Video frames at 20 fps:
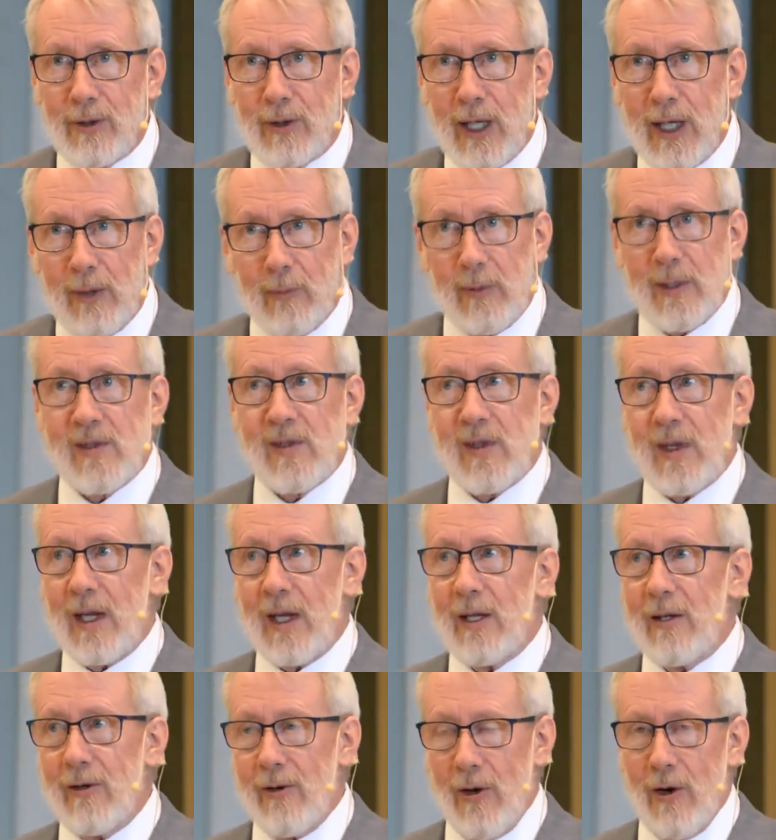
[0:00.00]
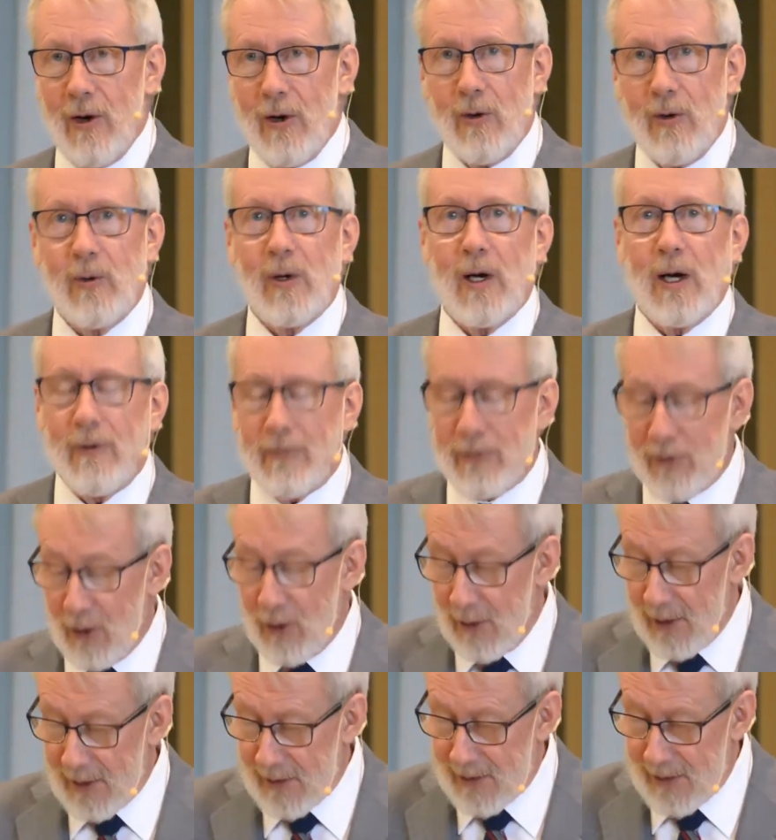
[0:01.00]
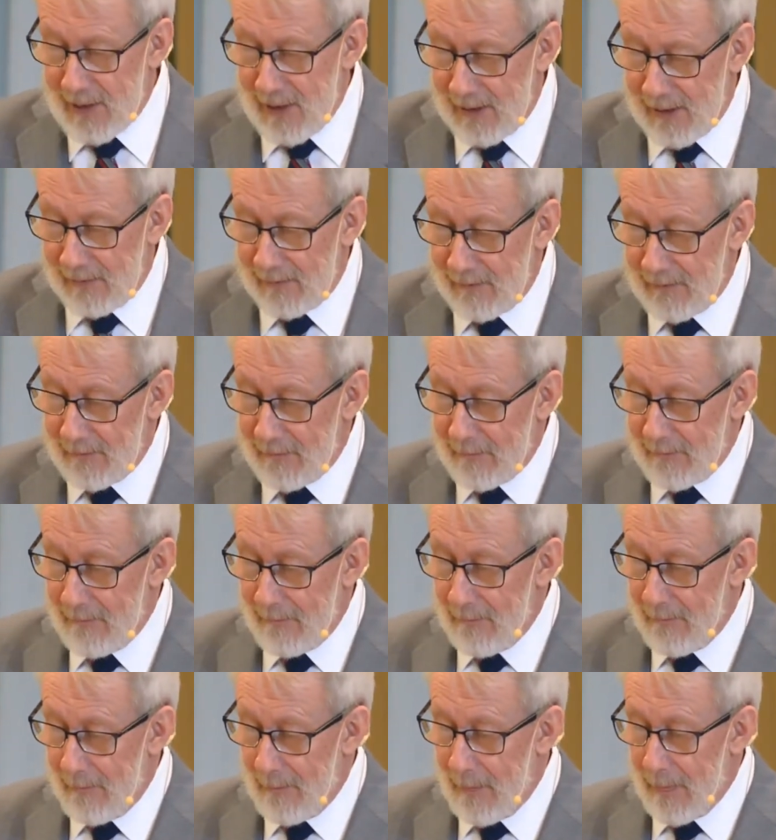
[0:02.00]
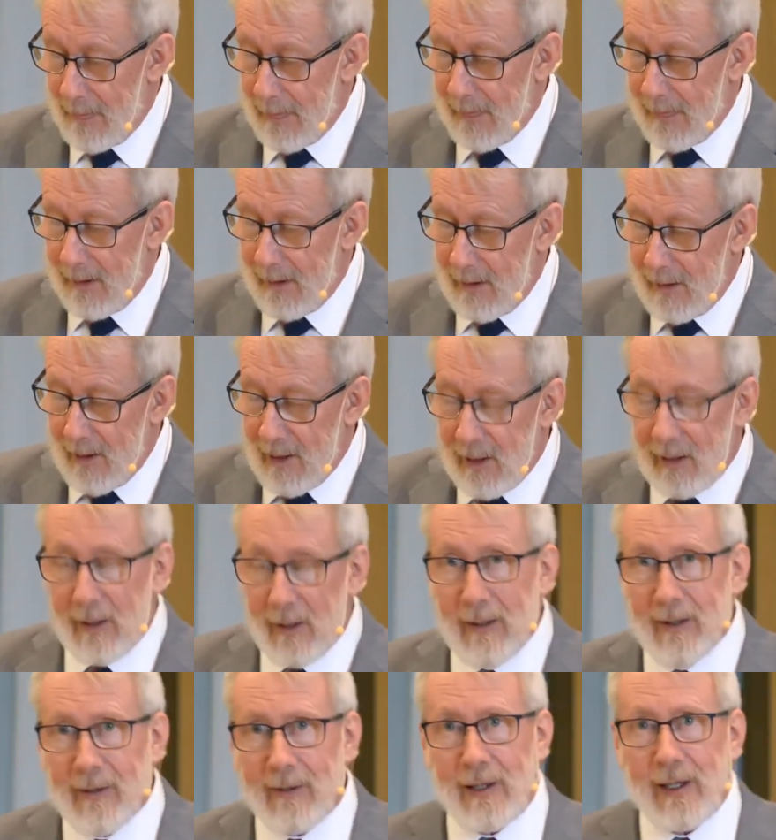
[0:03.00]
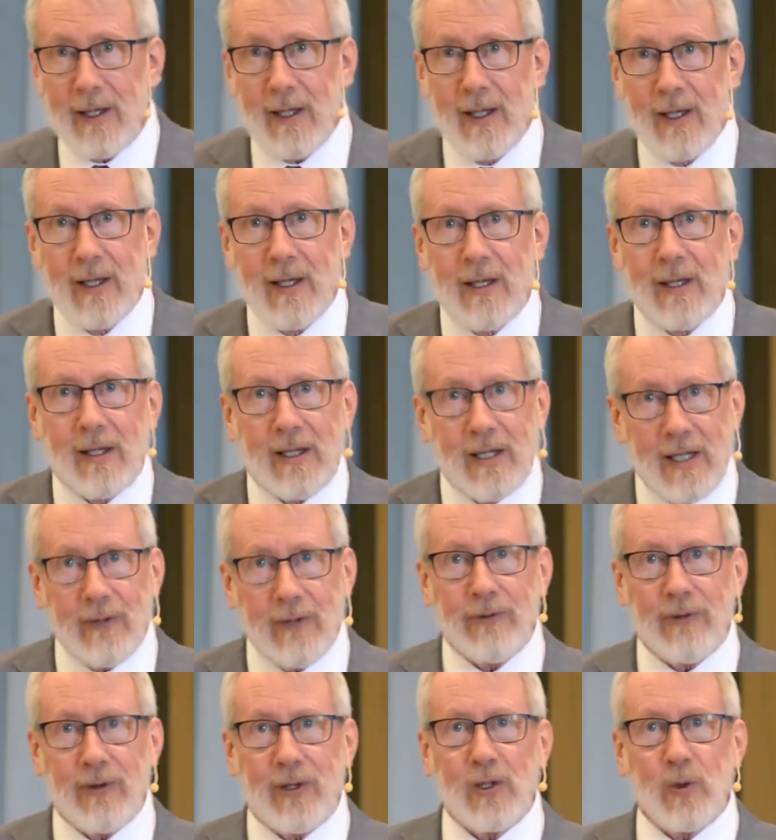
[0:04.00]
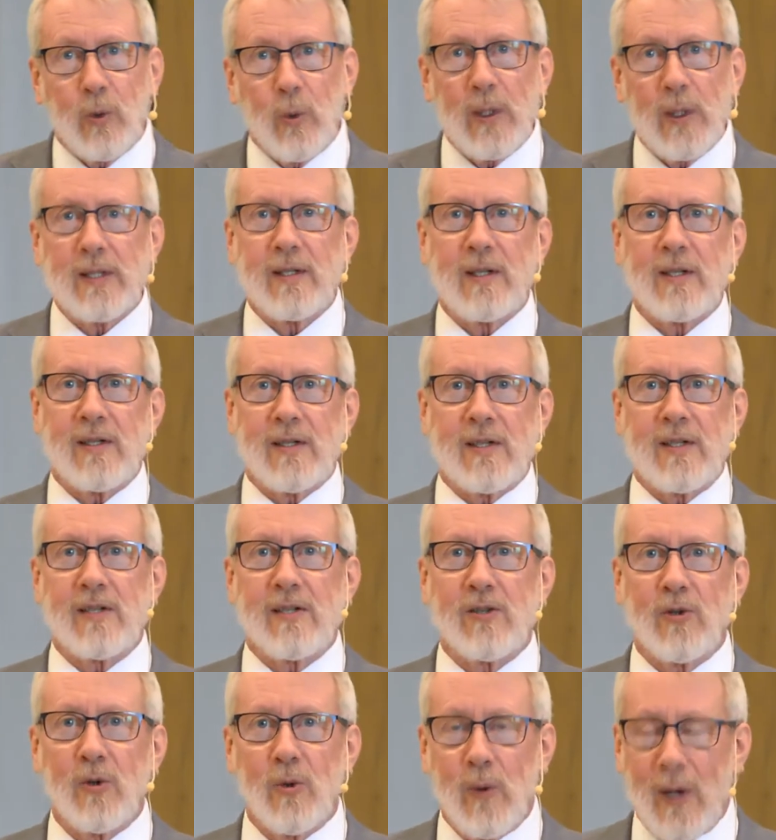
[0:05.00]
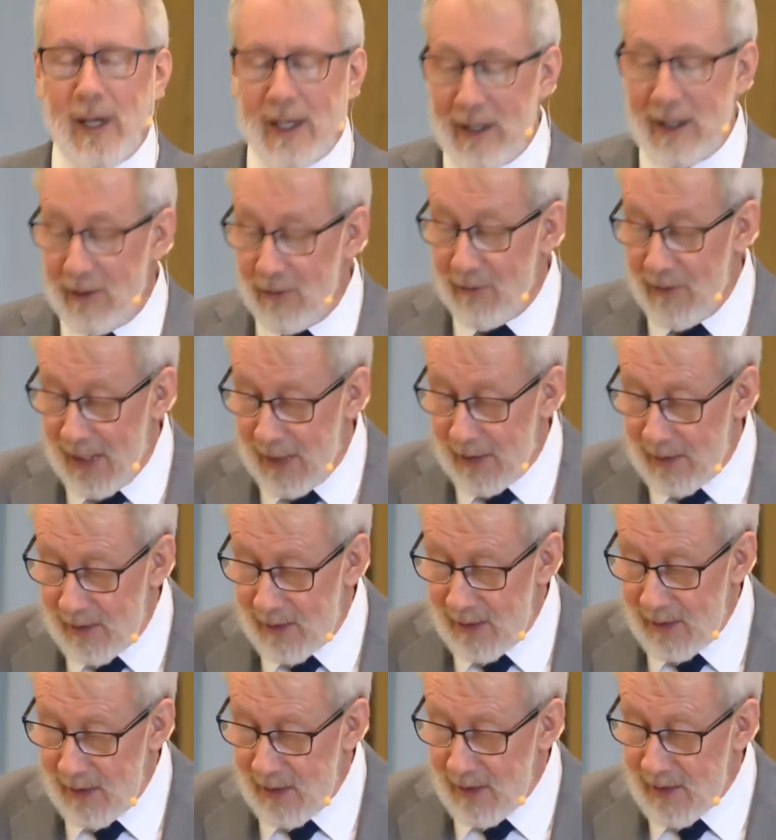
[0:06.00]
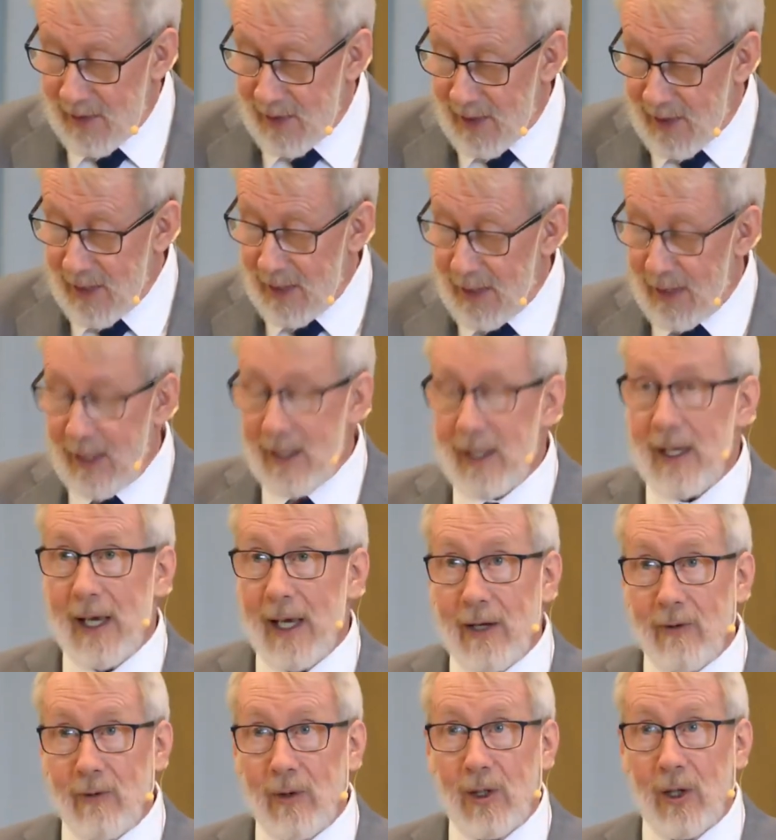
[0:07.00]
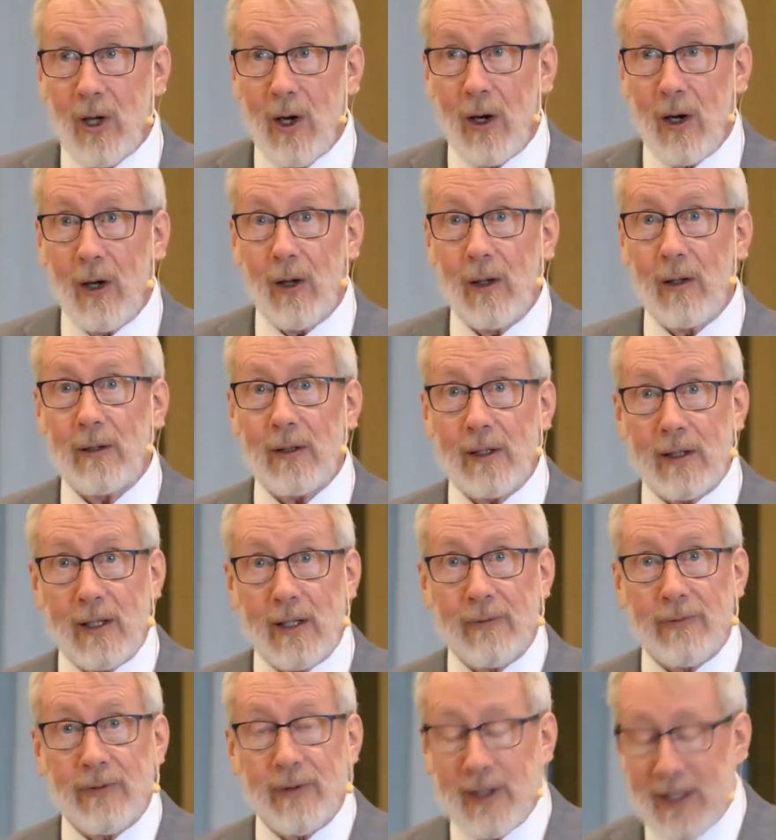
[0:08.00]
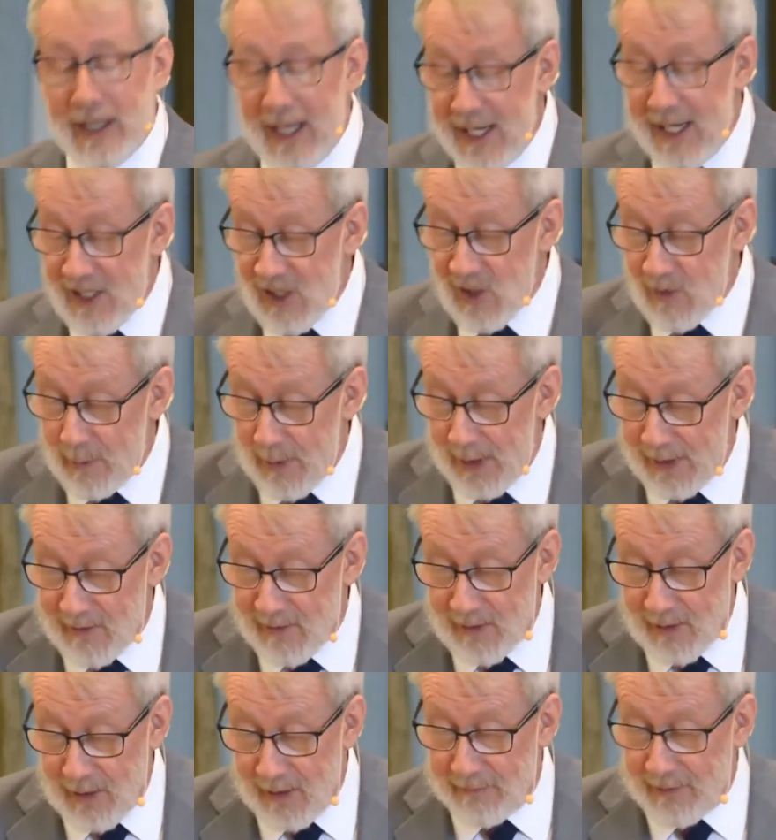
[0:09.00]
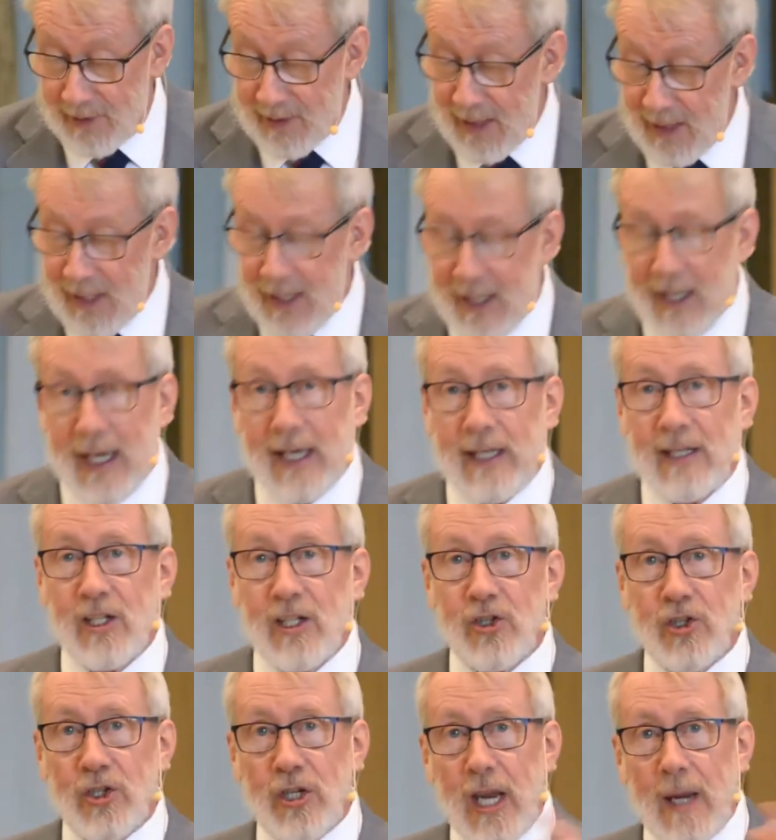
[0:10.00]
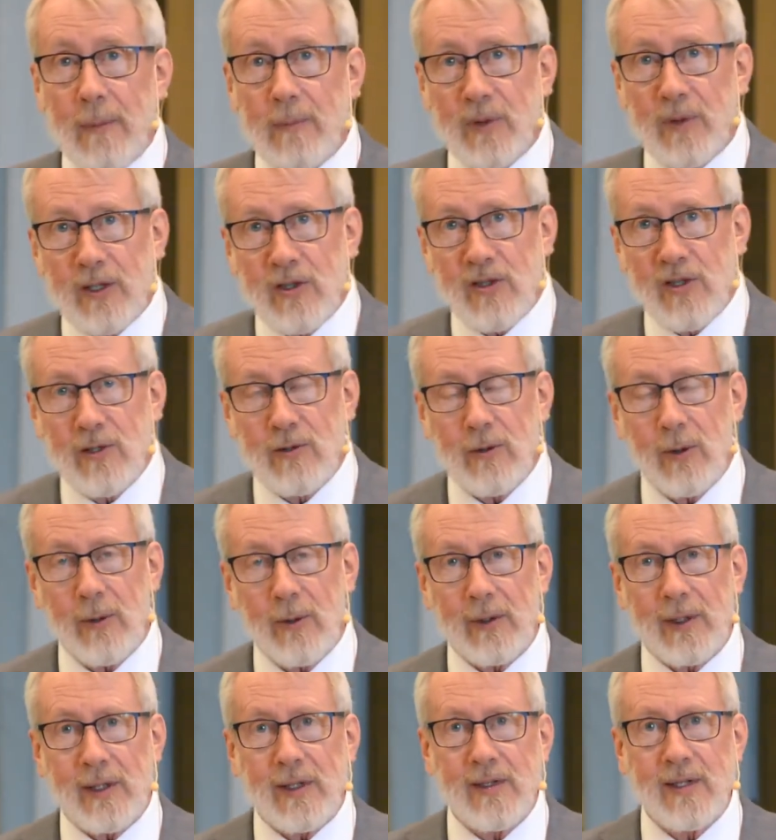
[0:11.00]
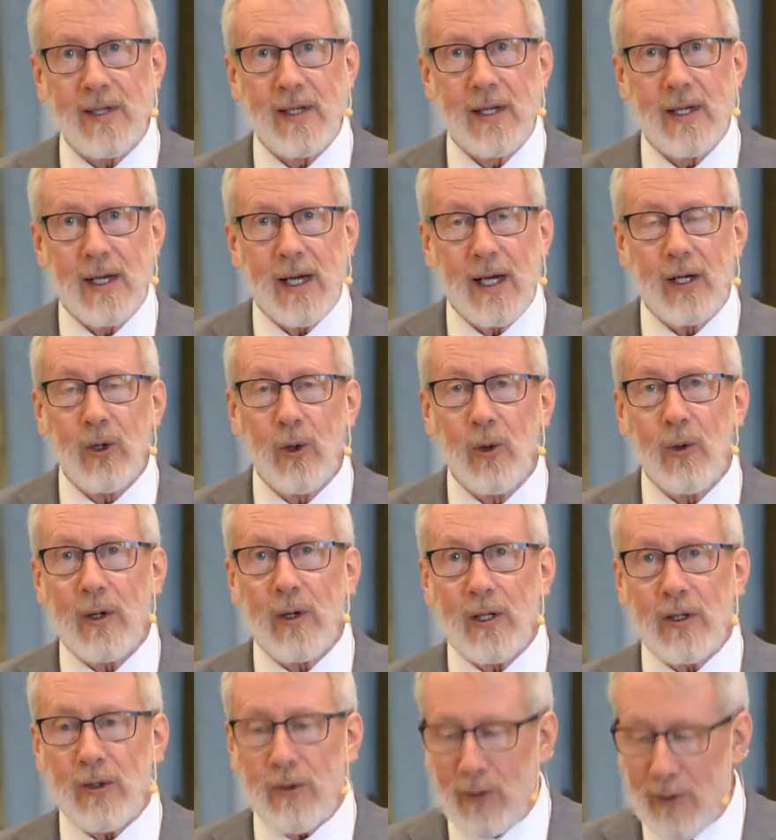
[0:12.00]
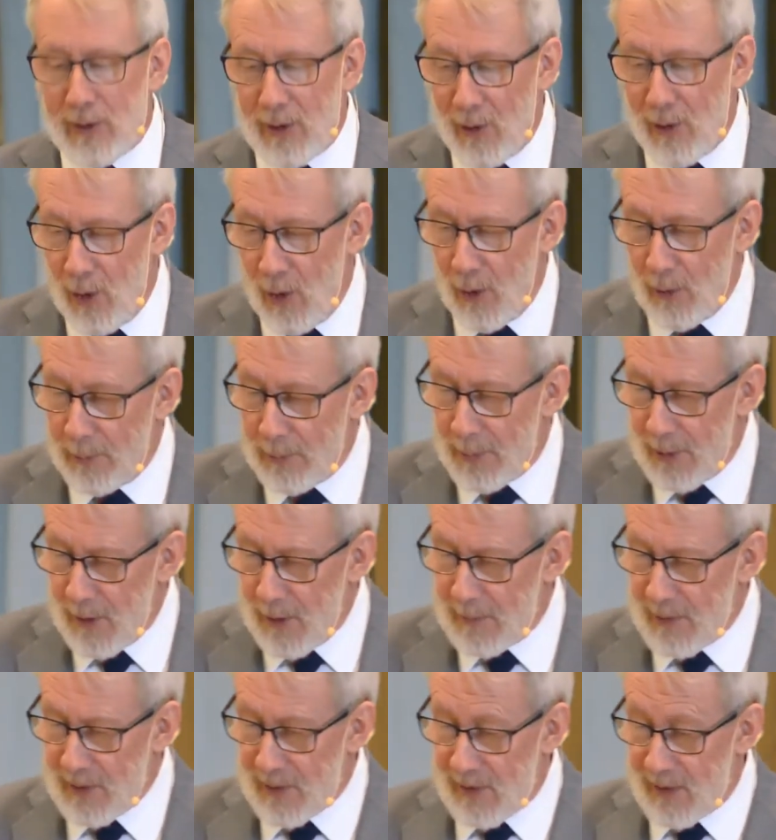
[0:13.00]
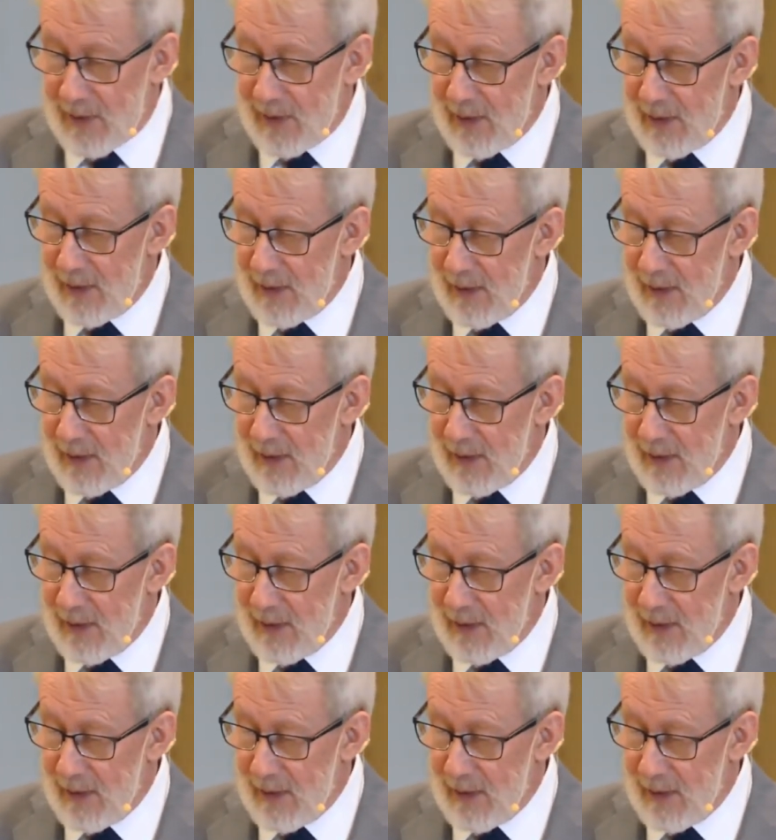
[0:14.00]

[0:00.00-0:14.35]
And we'd say, no, of course not. Clearly, different witnesses to one event see and recall different aspects of it, and they shape their stories according to their own purpose.